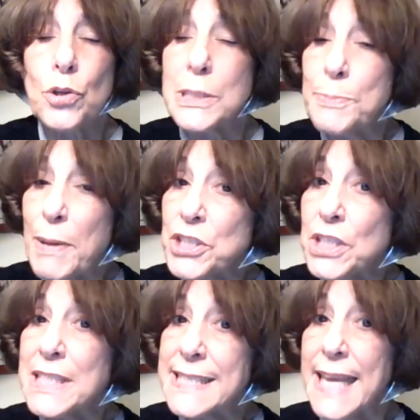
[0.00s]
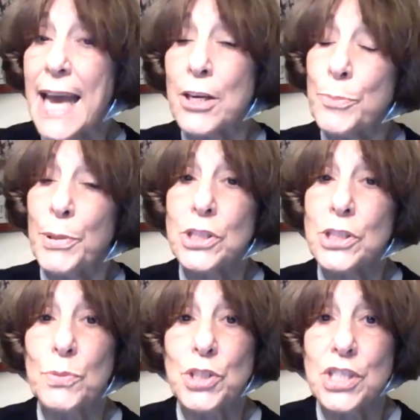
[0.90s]
especially Scattered
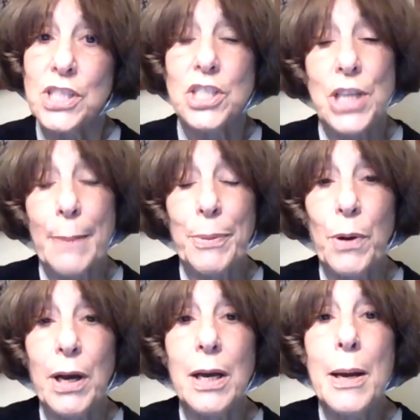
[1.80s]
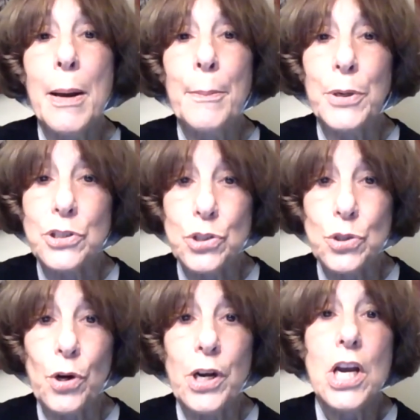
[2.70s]
Books, which is the Chappaqua
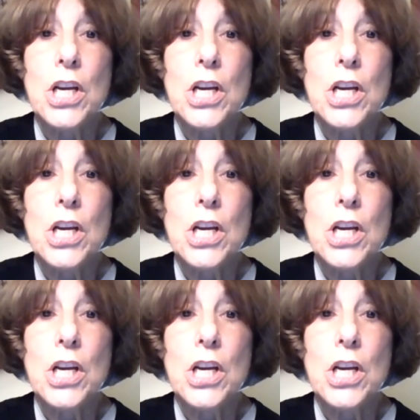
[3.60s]
bookstore.